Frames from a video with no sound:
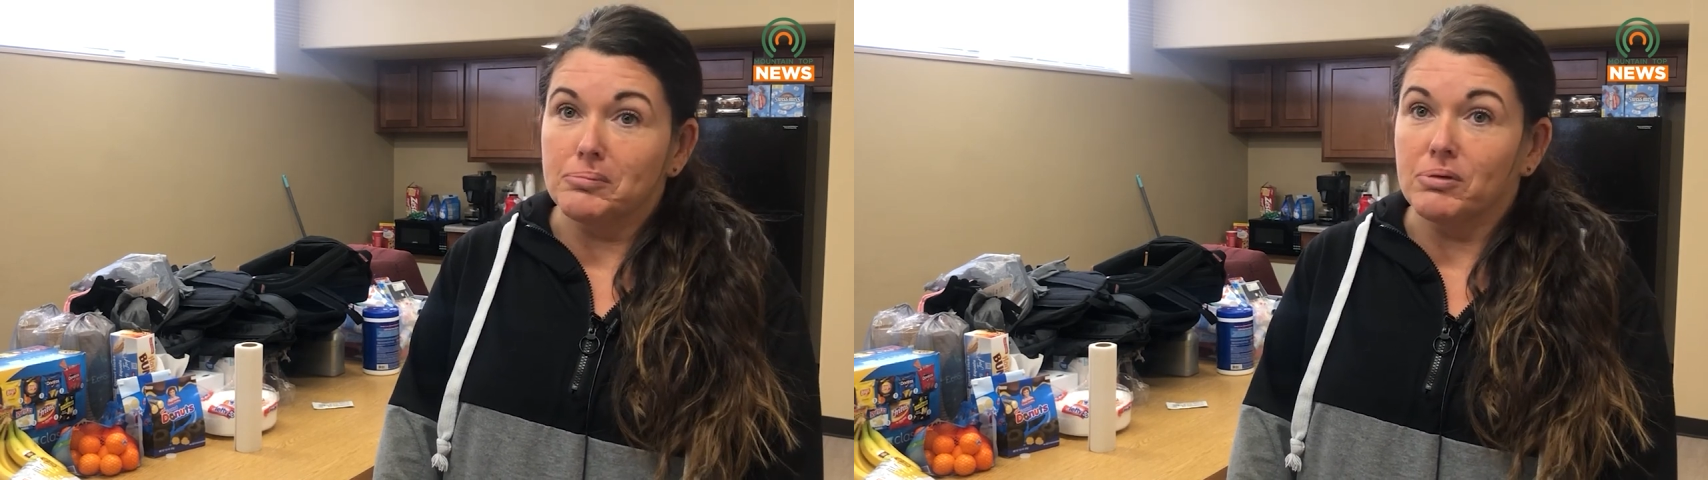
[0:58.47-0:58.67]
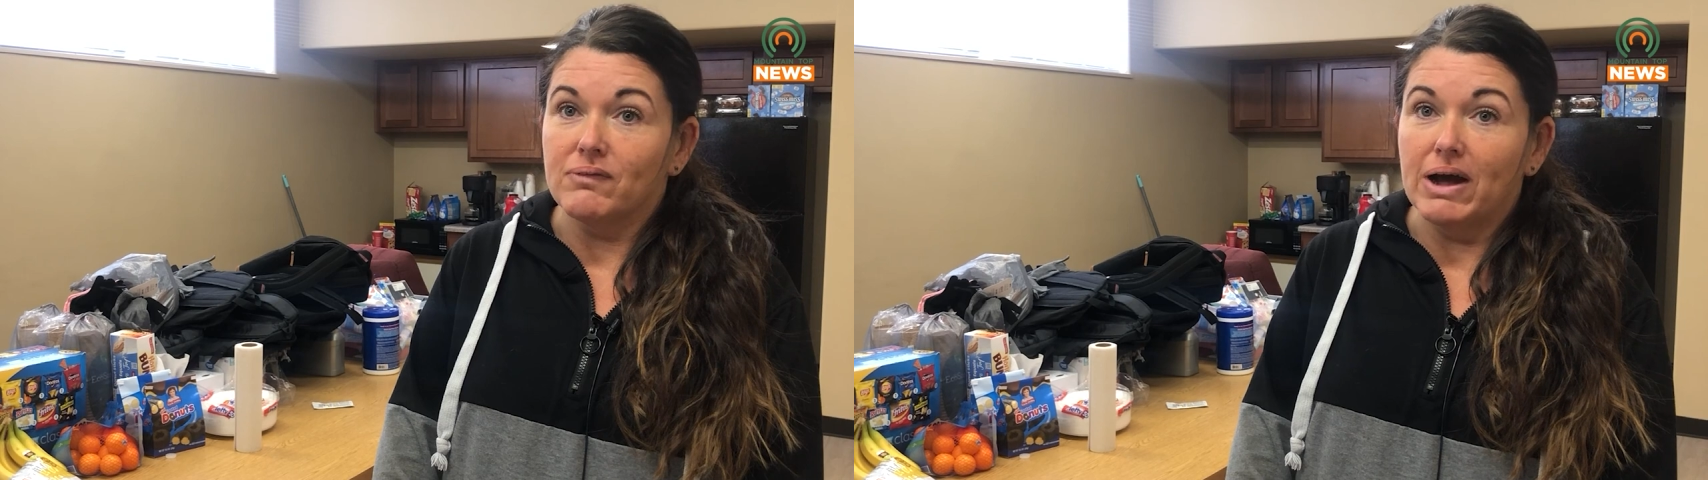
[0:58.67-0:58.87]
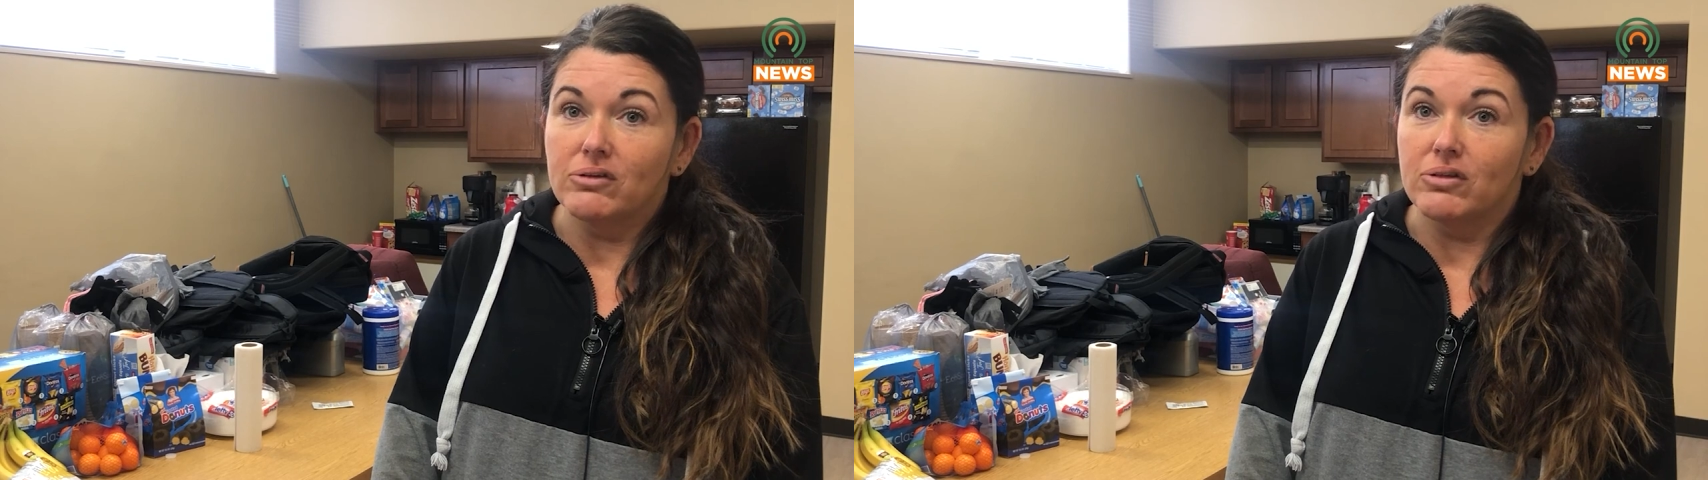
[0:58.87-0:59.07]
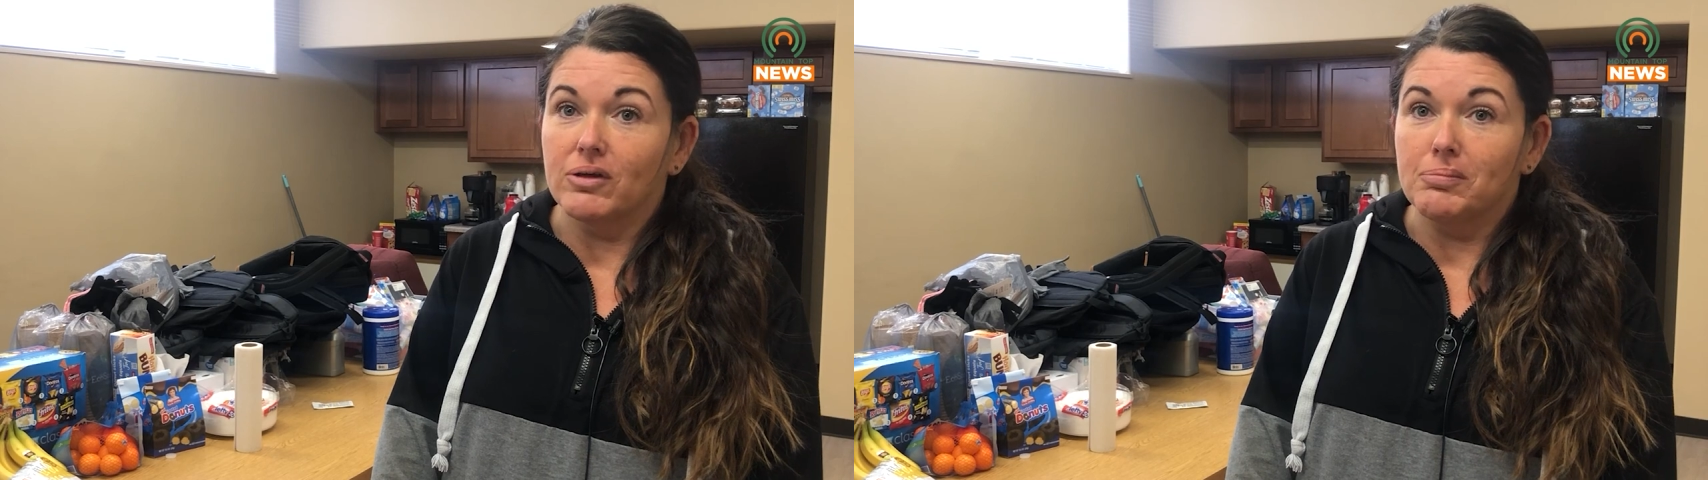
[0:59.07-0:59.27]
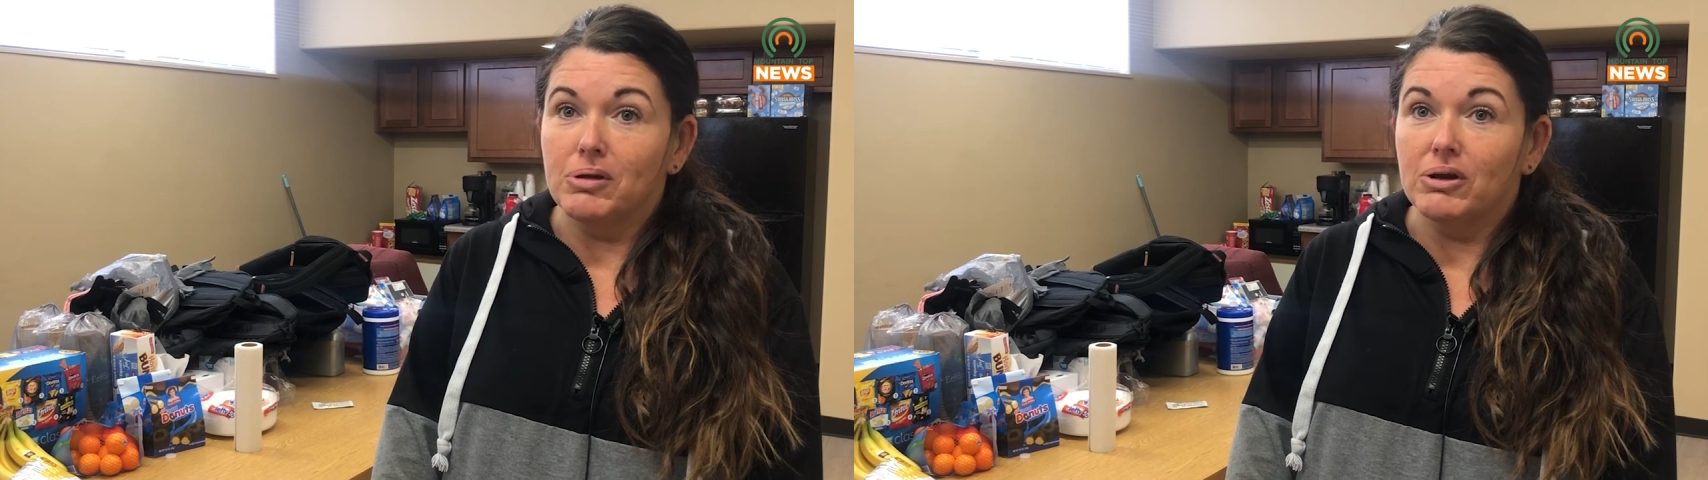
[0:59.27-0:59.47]
provide to the
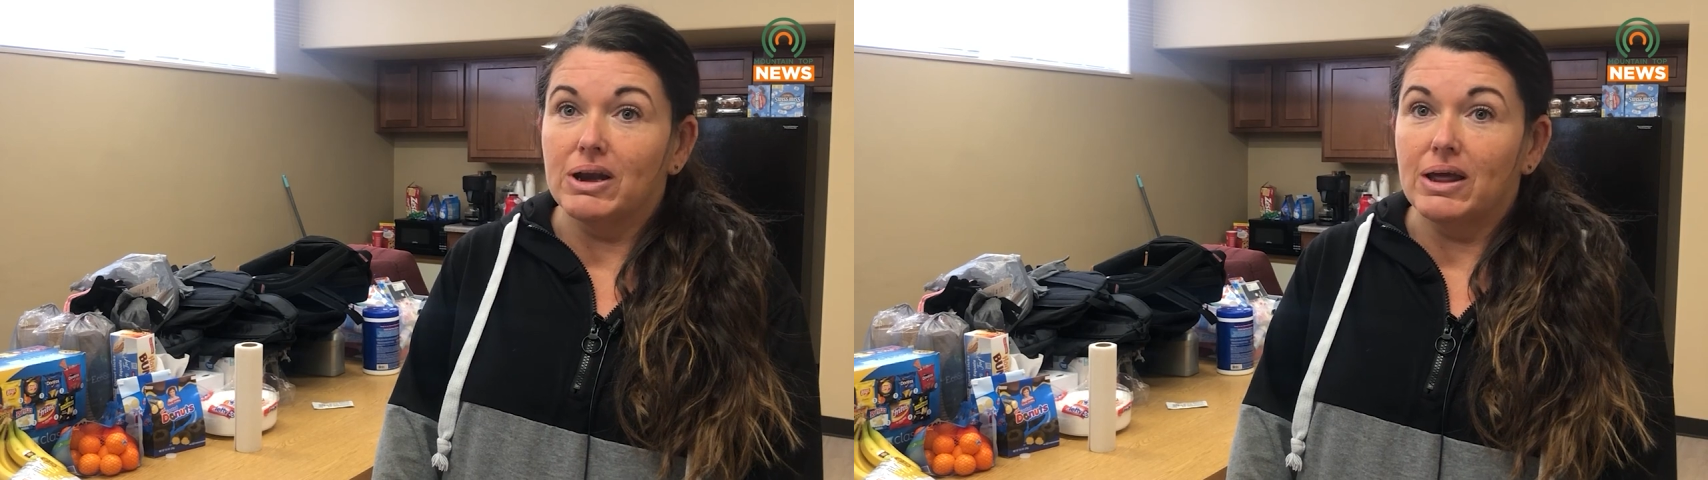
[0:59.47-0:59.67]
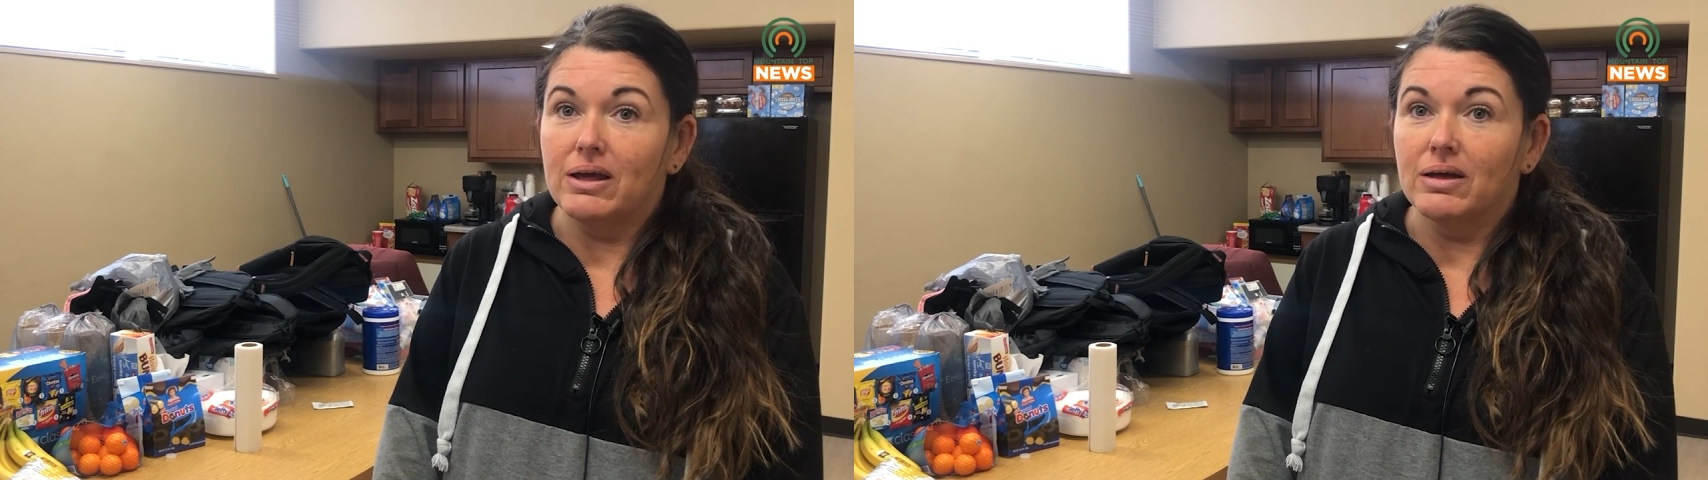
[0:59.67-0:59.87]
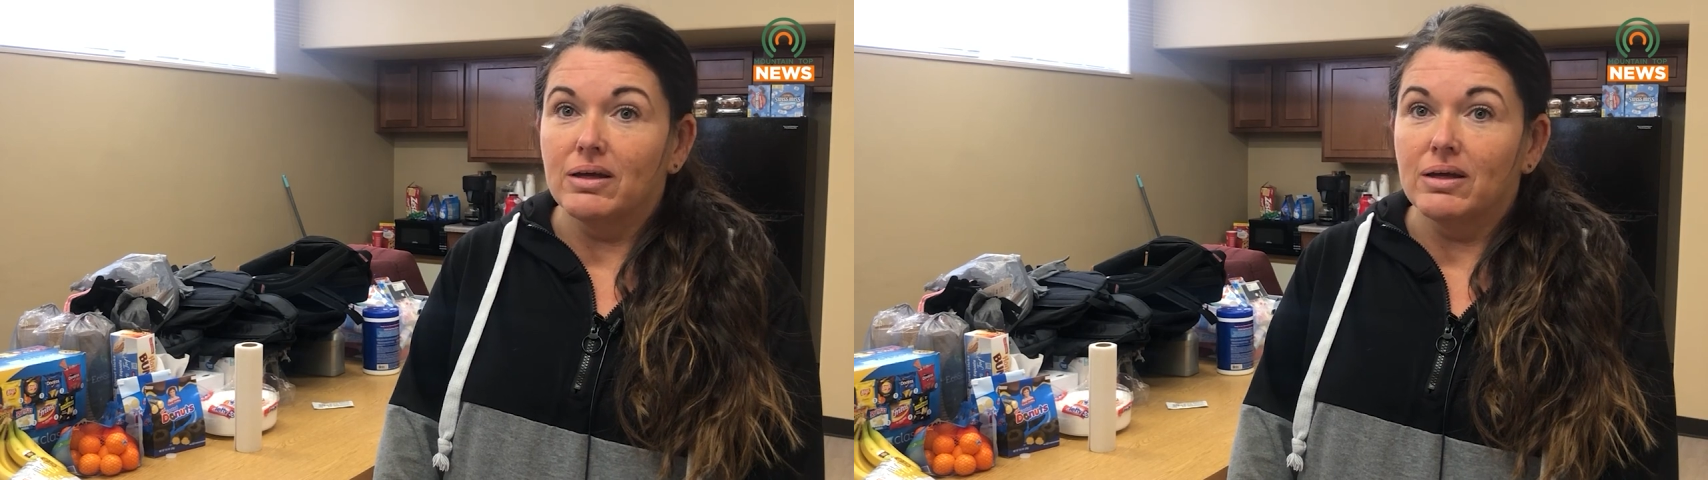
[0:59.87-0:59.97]
community.